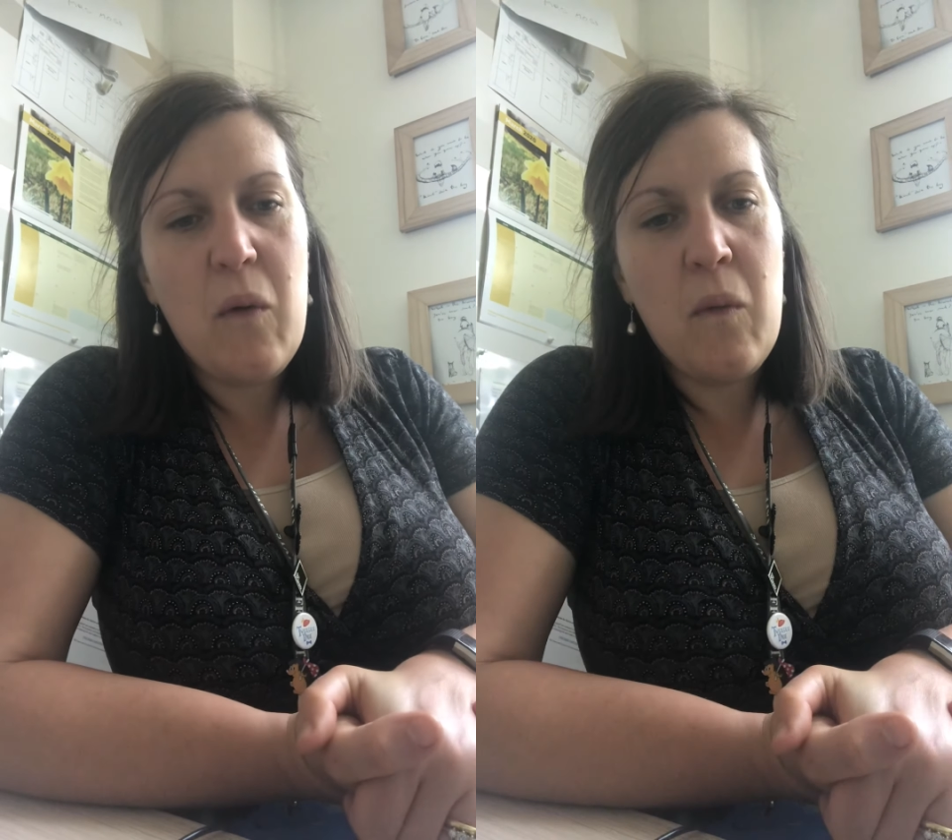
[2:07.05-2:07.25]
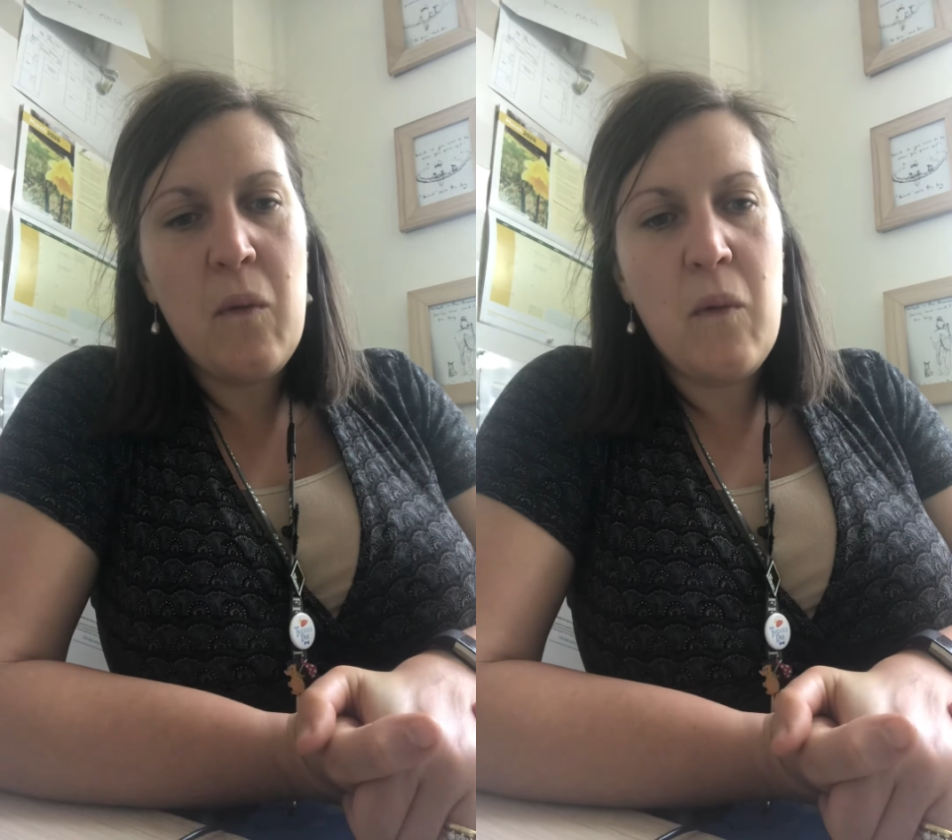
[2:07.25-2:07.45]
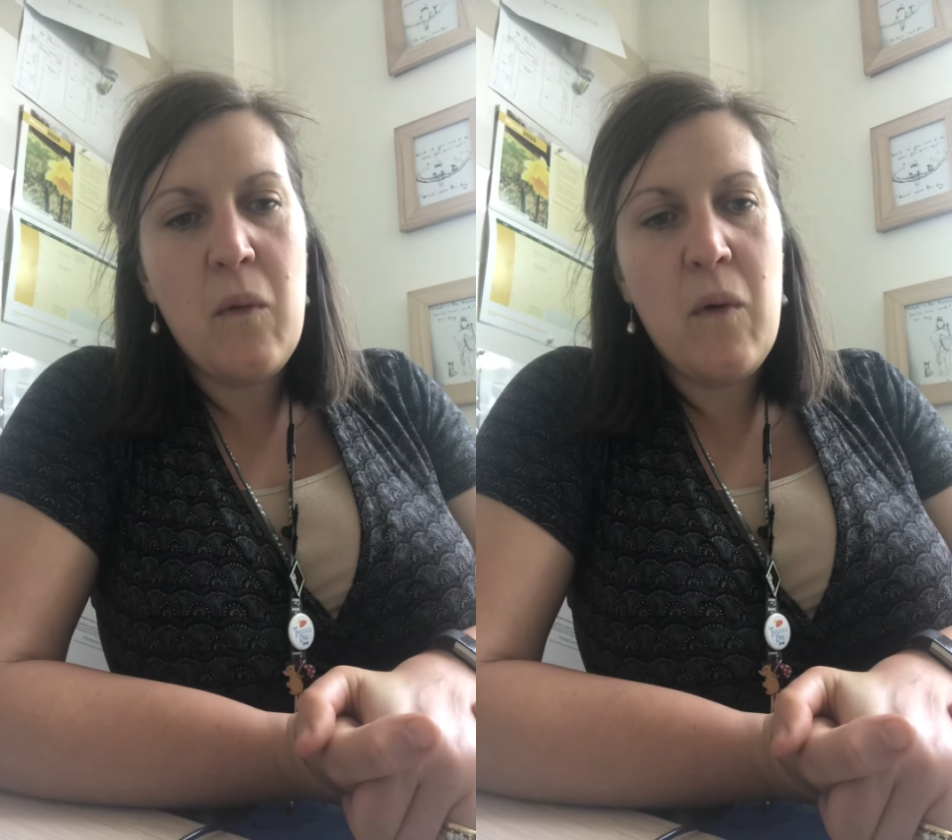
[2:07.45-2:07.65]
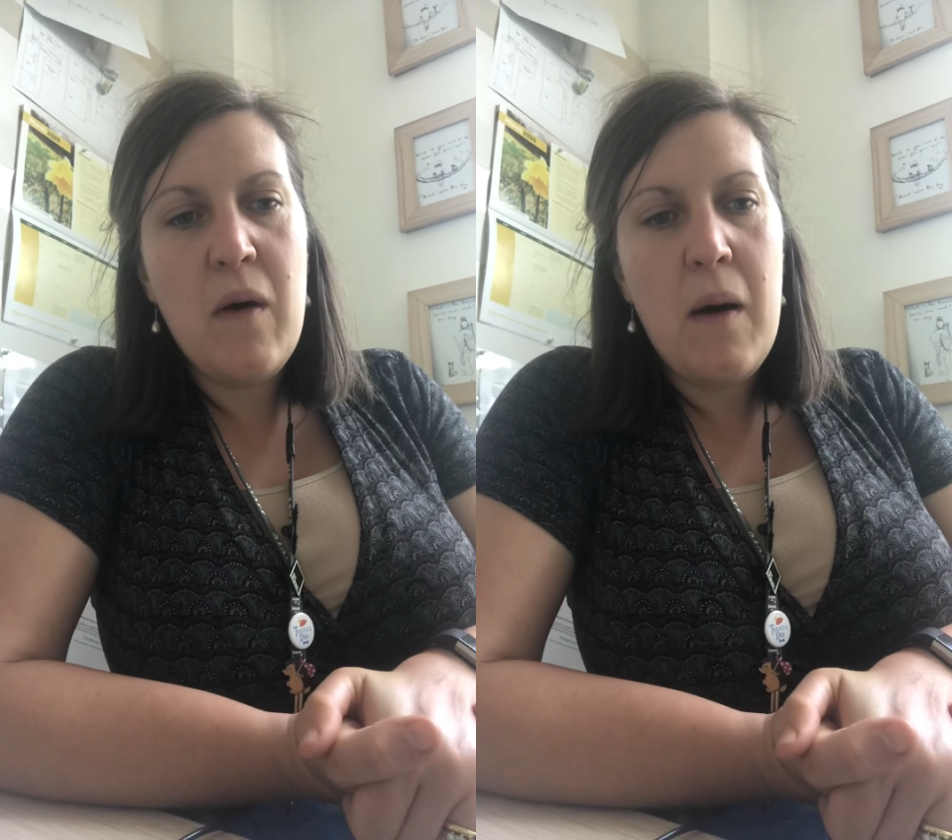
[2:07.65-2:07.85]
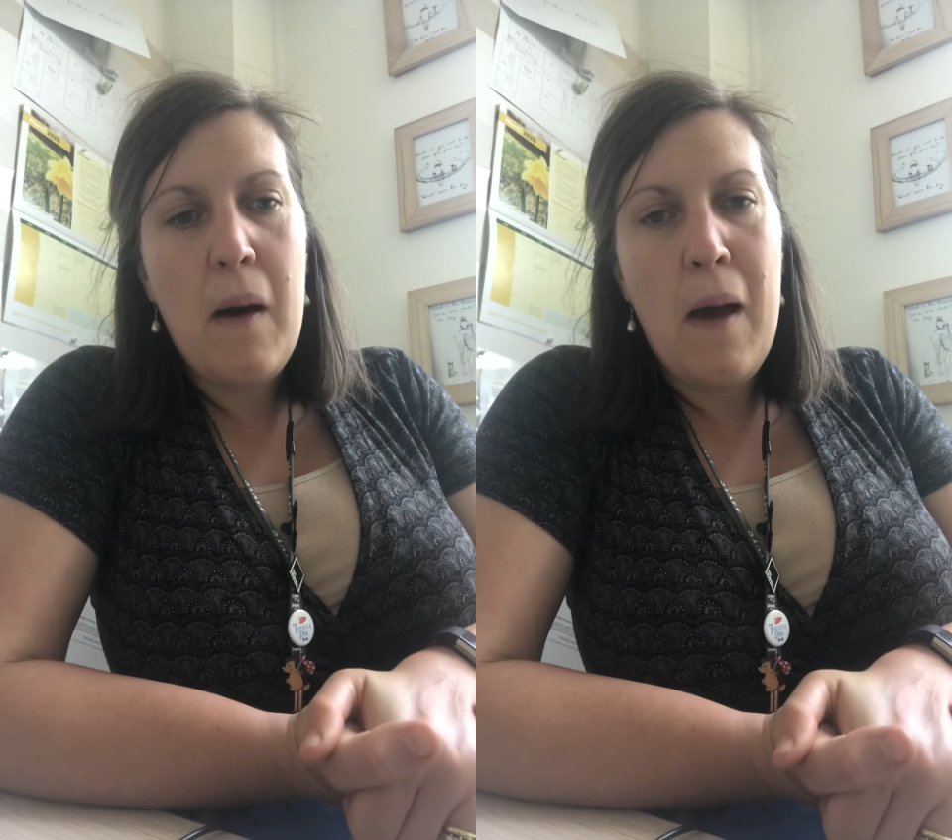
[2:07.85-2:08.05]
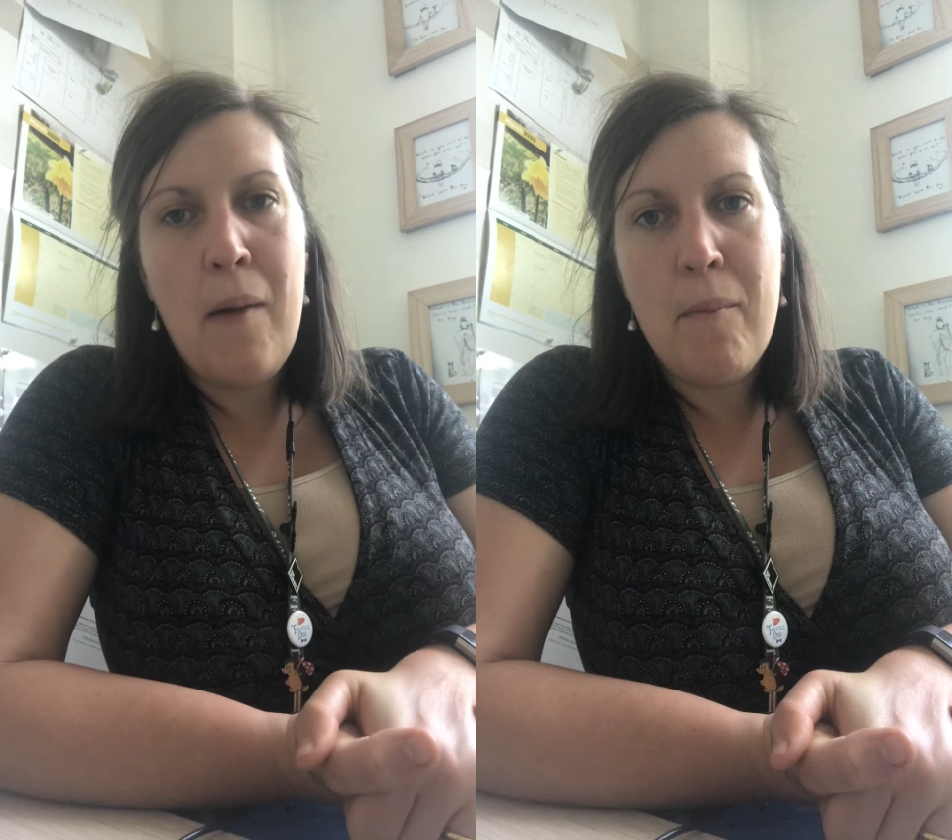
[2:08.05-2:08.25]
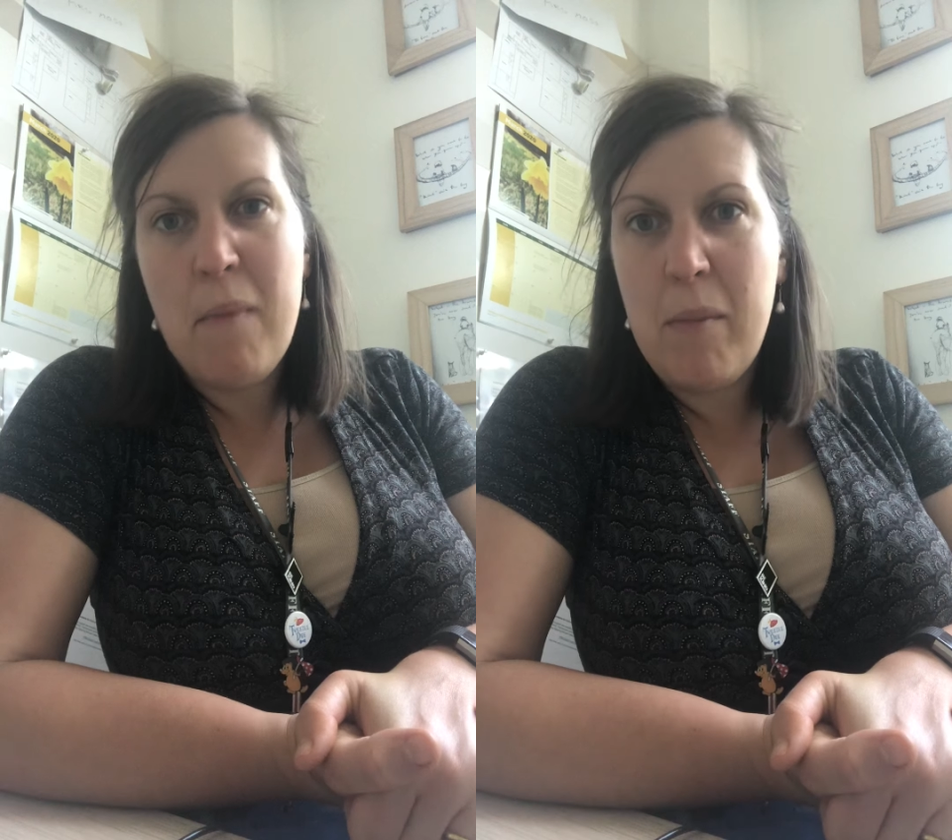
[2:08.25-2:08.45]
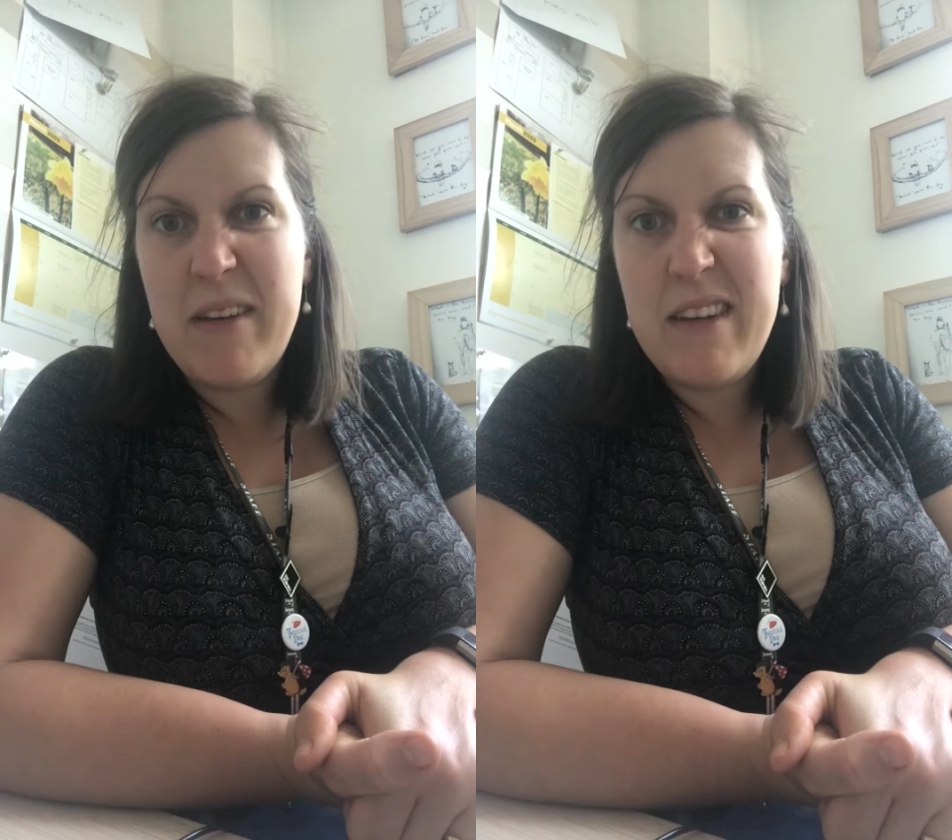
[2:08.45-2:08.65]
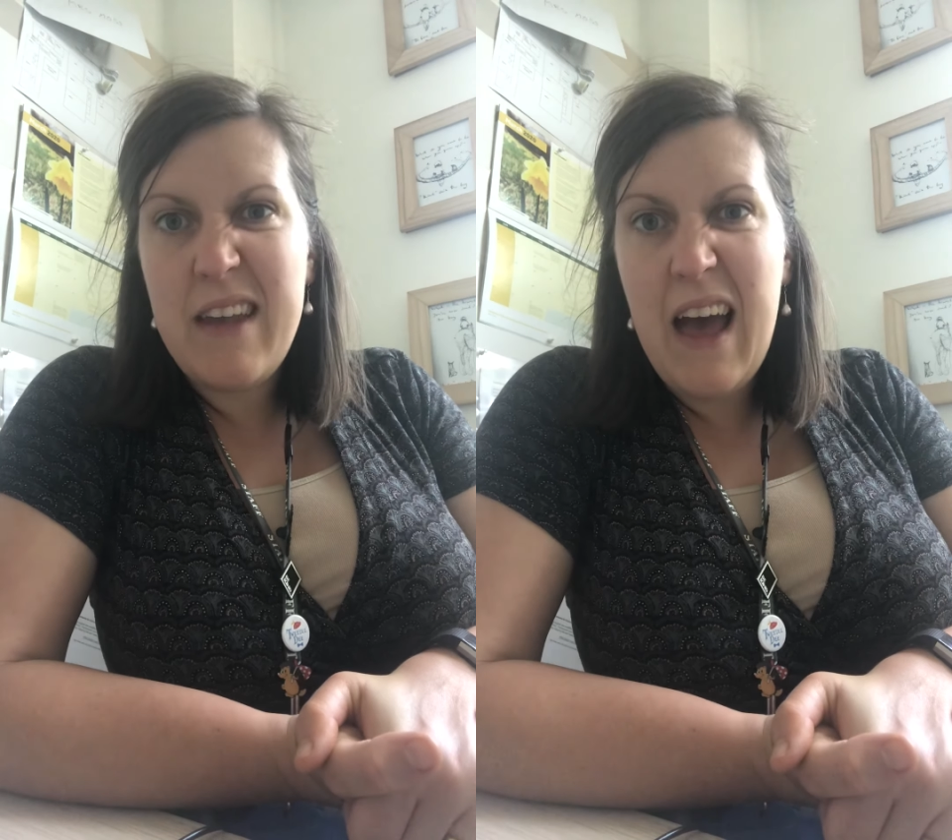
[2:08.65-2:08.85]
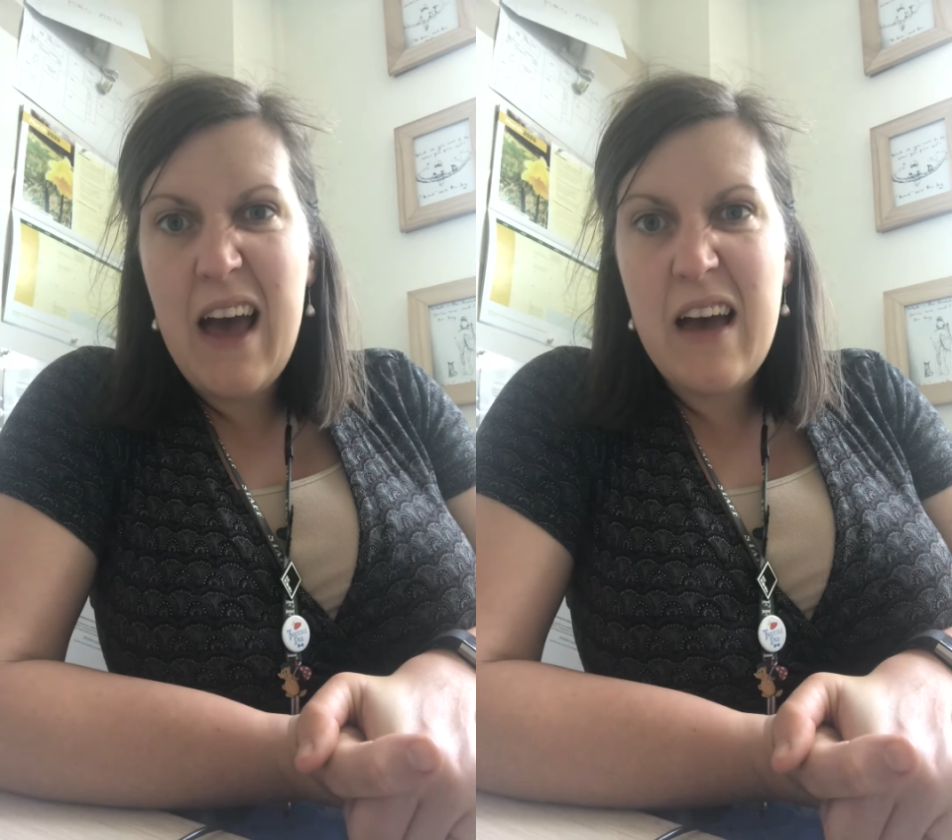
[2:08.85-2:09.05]
or mum and
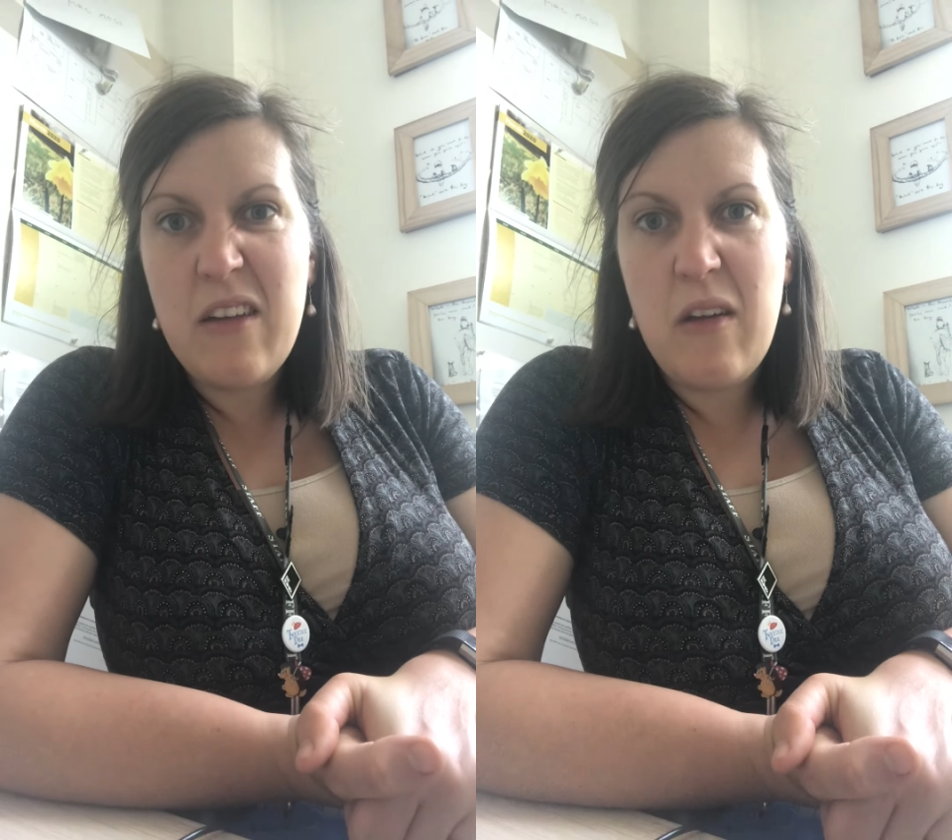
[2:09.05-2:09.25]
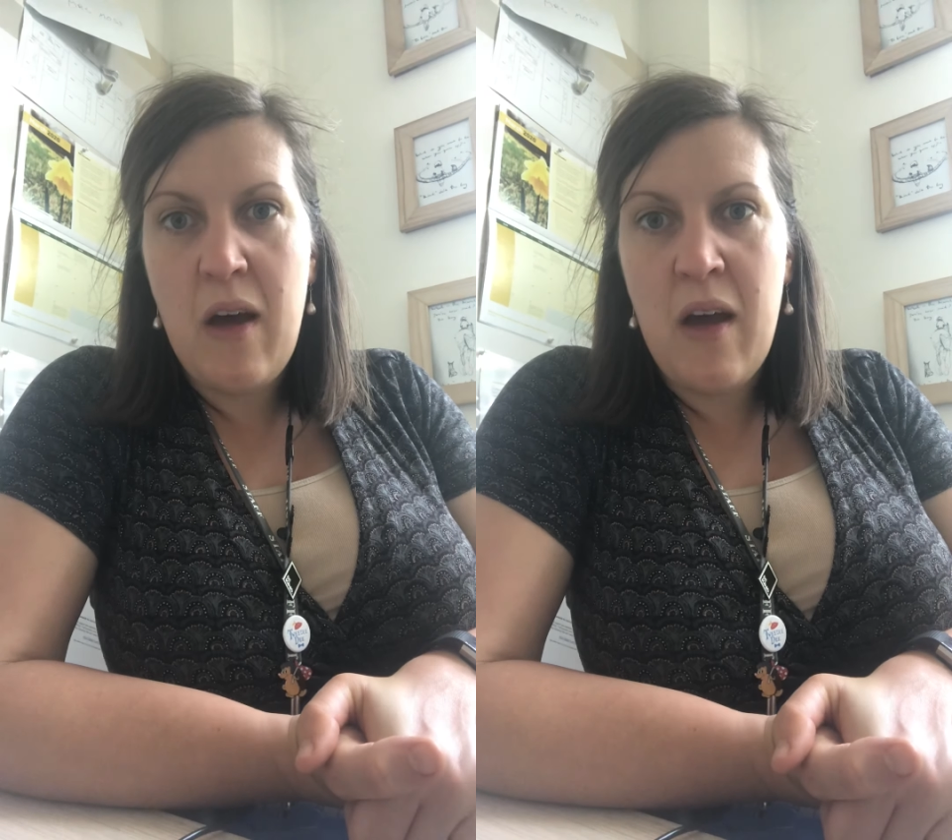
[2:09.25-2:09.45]
dad,